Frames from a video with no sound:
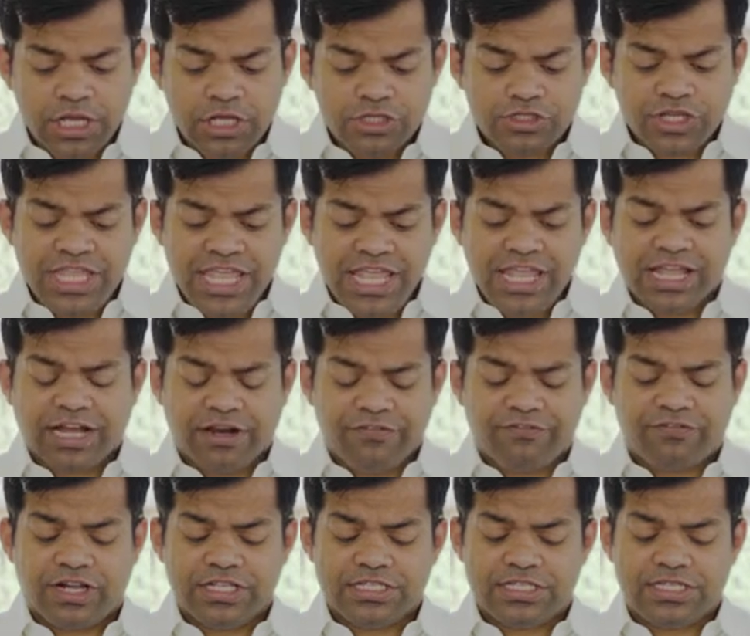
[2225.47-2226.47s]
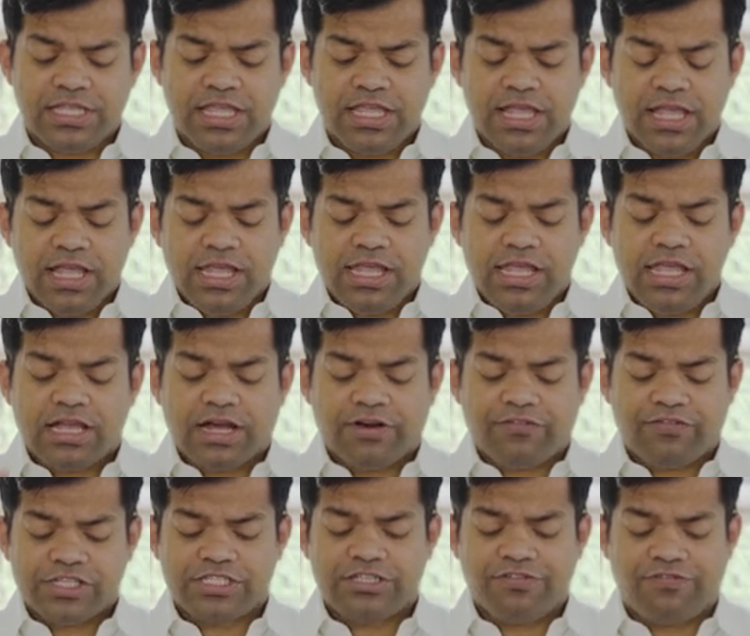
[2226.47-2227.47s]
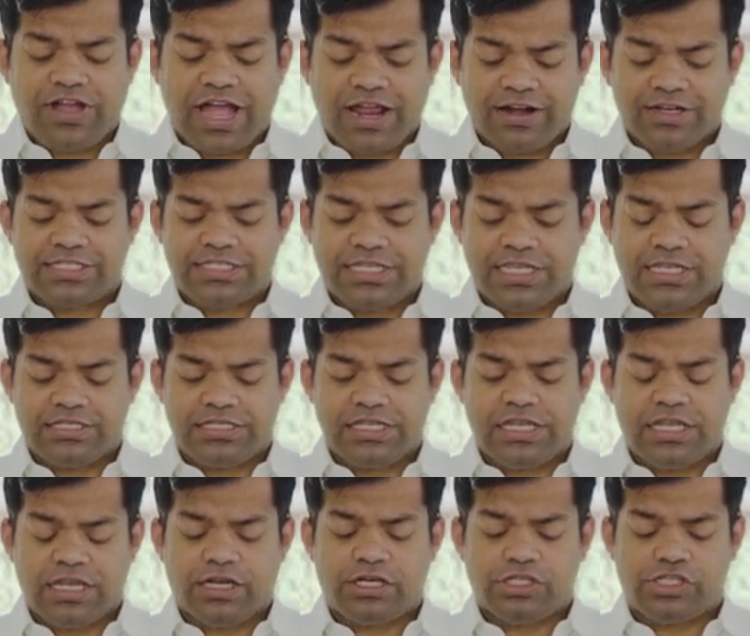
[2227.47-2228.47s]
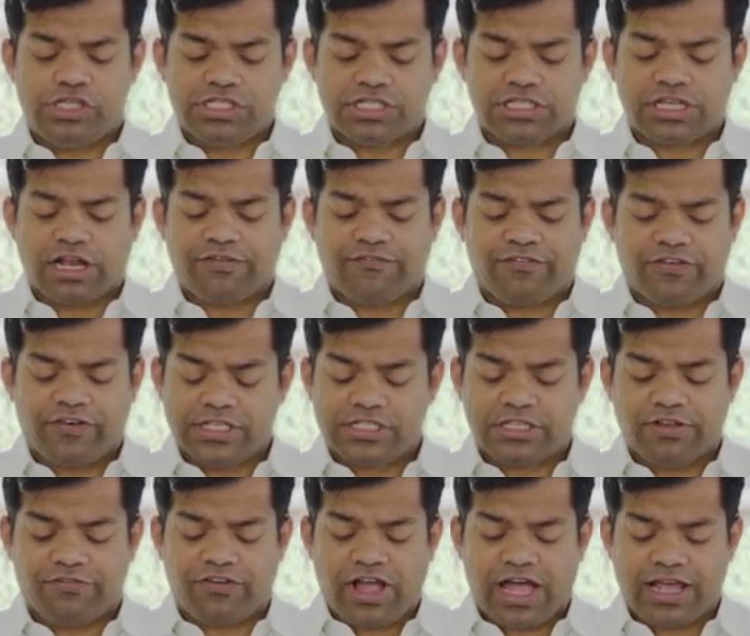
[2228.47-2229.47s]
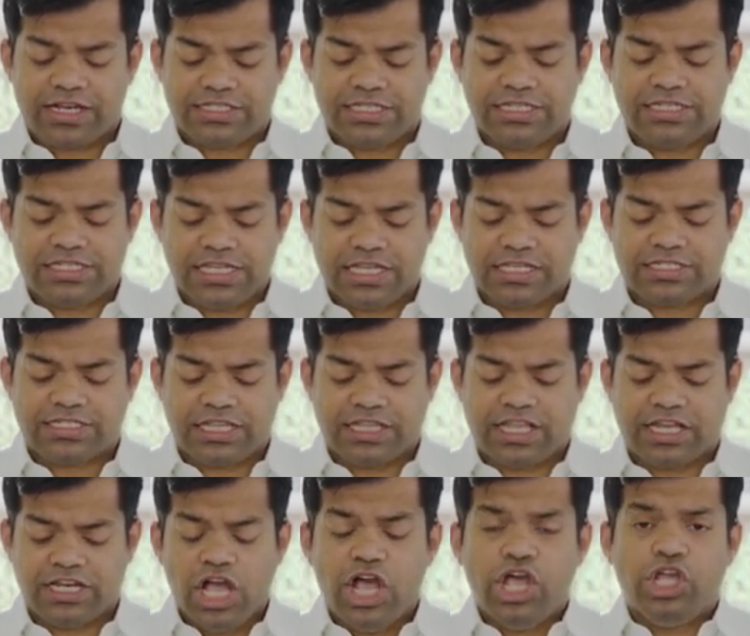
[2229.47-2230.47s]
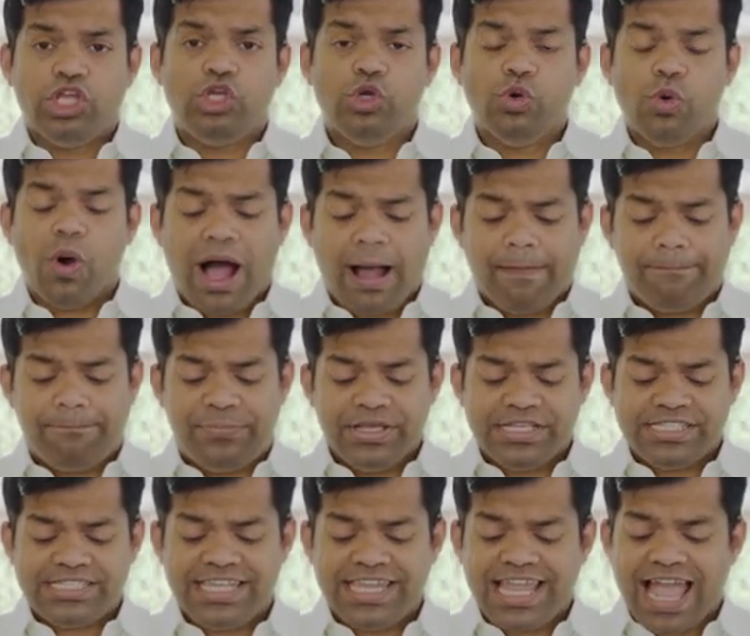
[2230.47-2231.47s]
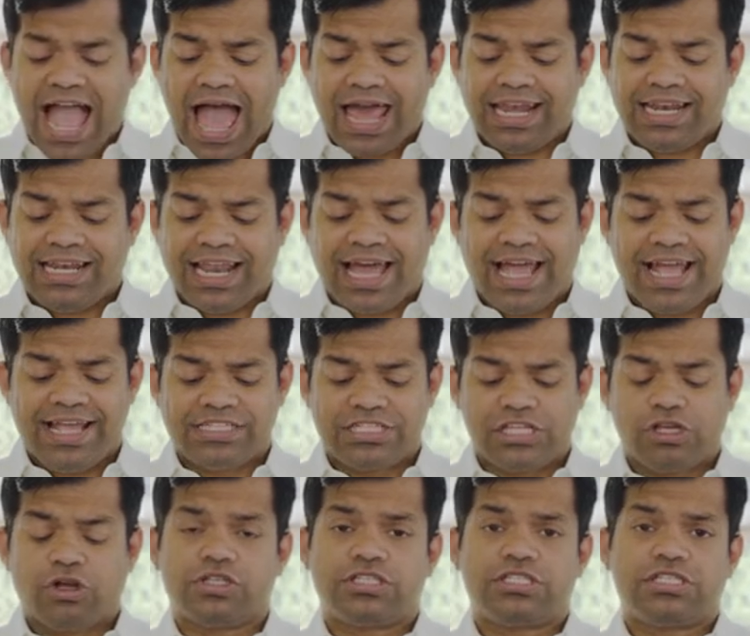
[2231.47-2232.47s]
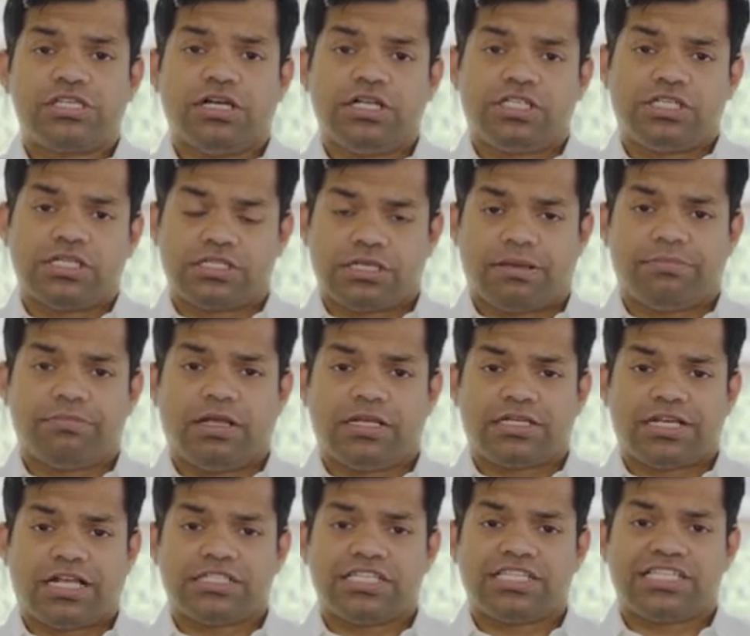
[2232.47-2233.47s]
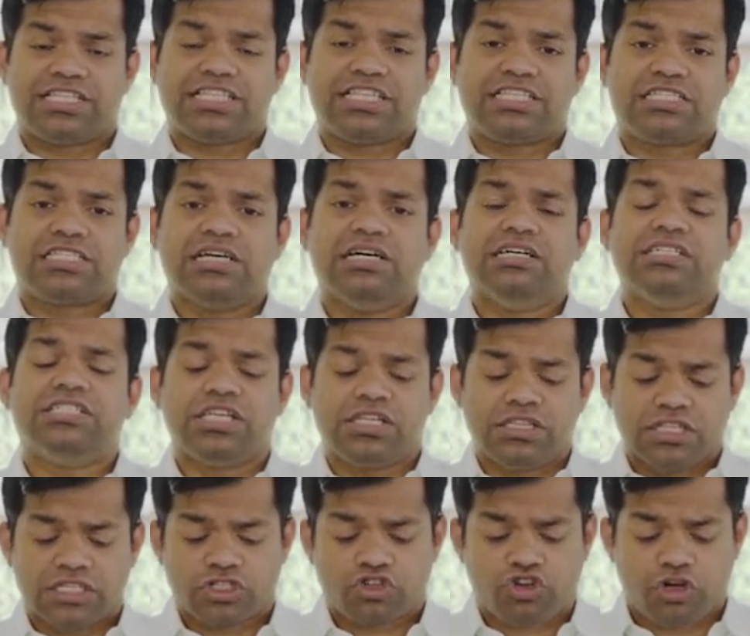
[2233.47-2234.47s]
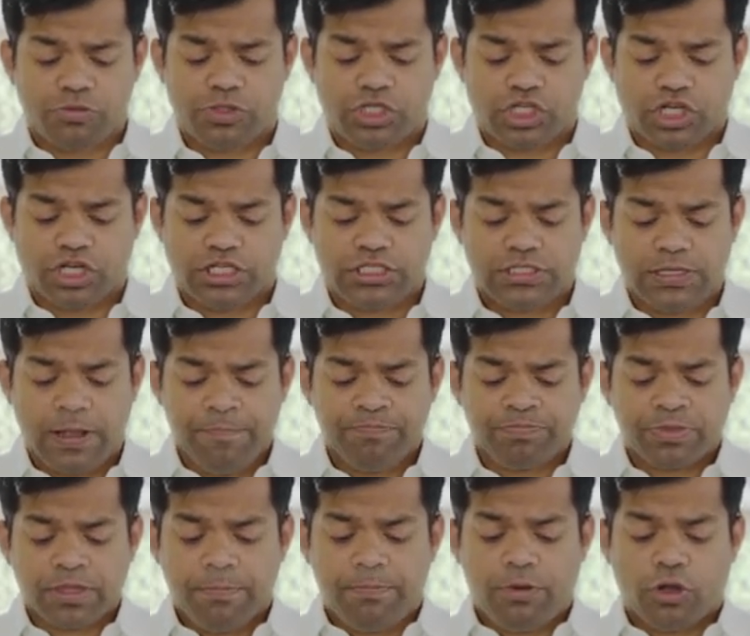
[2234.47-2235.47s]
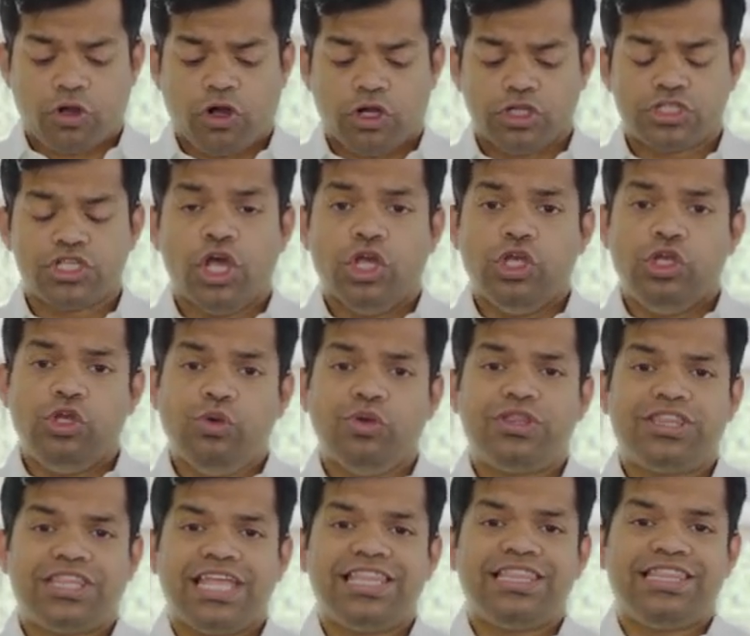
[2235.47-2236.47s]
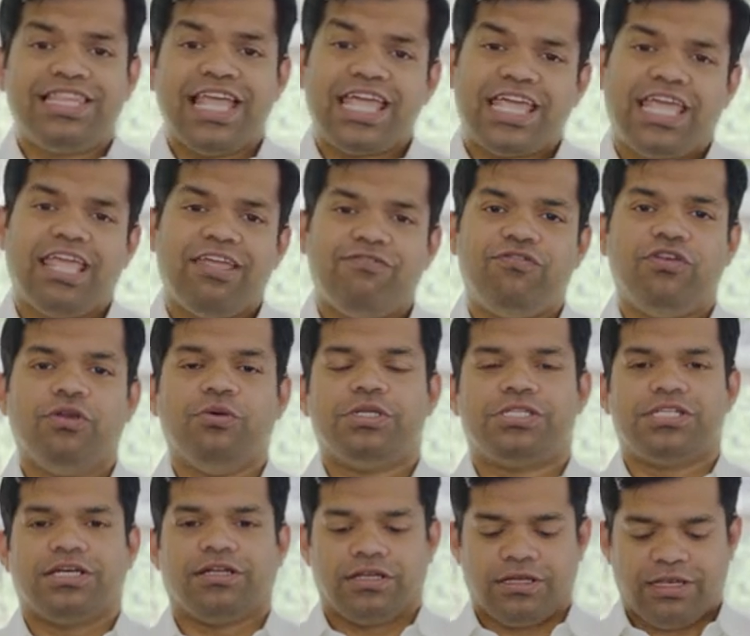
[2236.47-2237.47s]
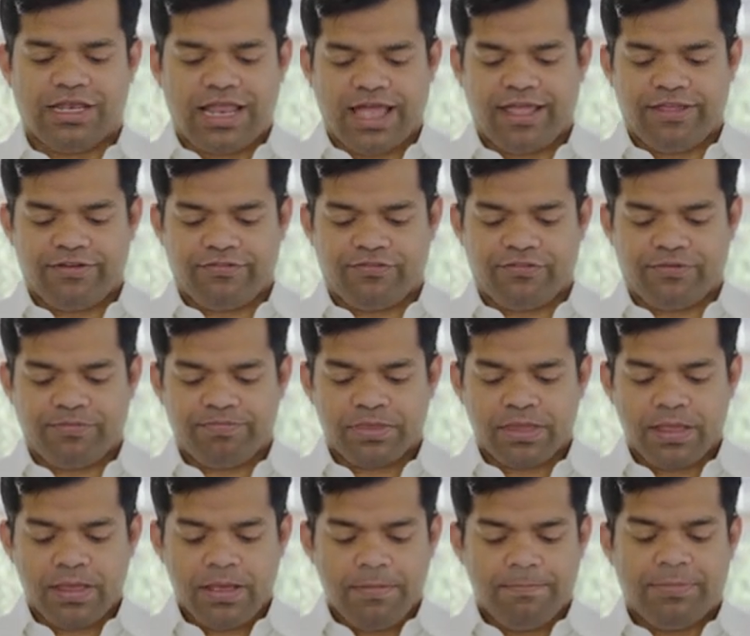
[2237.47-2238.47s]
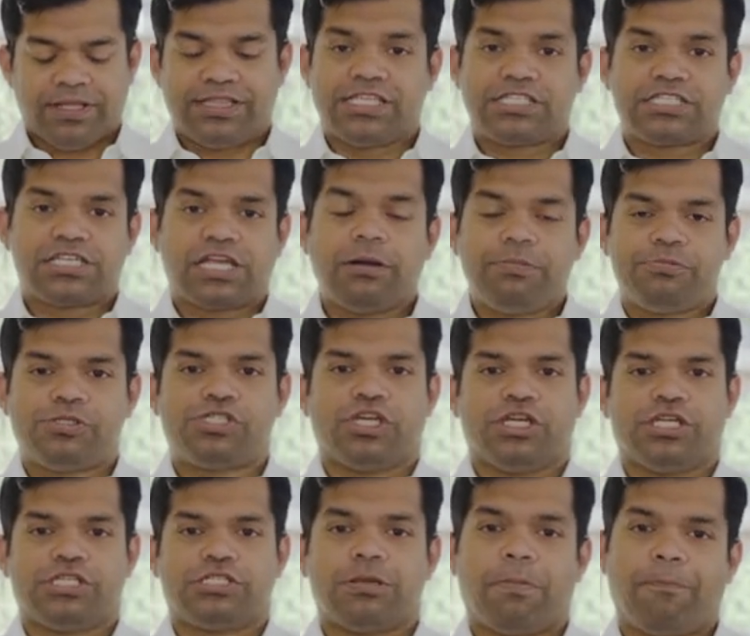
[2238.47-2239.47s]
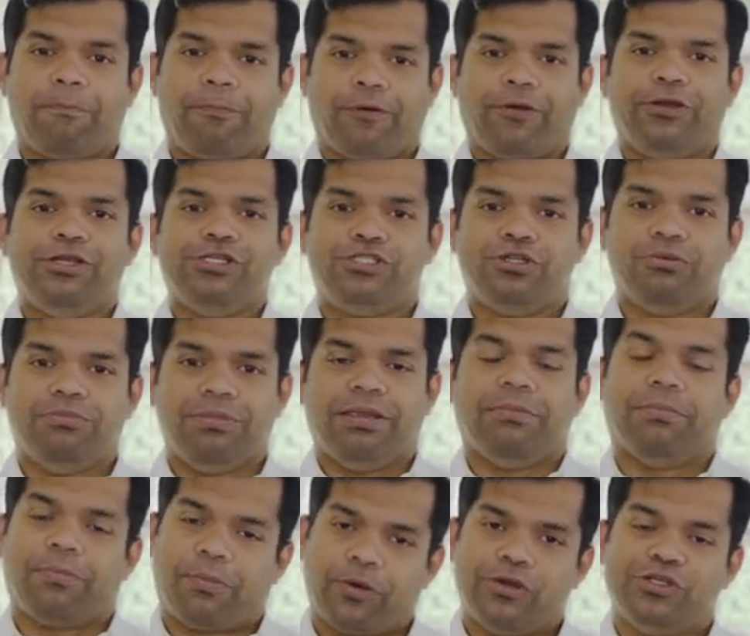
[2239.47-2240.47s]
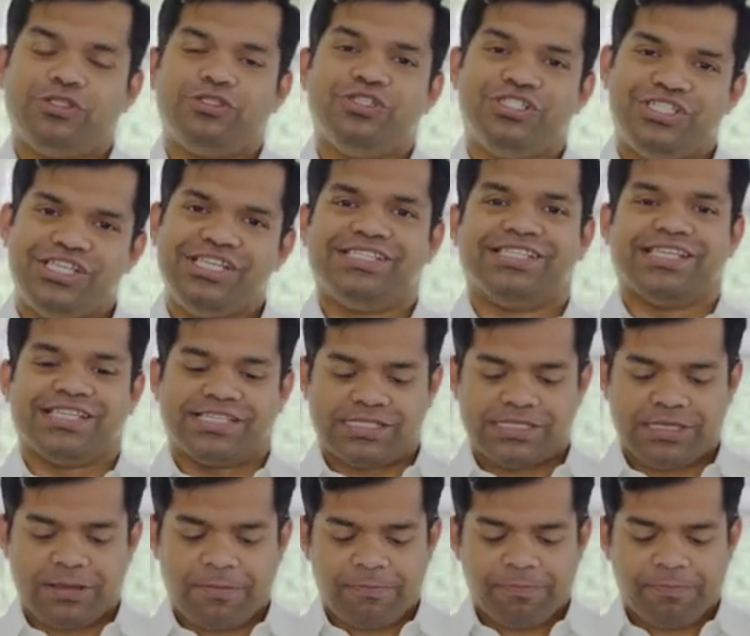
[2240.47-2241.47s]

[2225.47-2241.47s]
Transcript: So he confronts the he confronts the Pharisees here. Jesus confronts the Pharisees here, saying that you are busy analyzing or searching. Some translations are searching the scriptures because you think they give you eternal life, but the scriptures point to me, point to Jesus.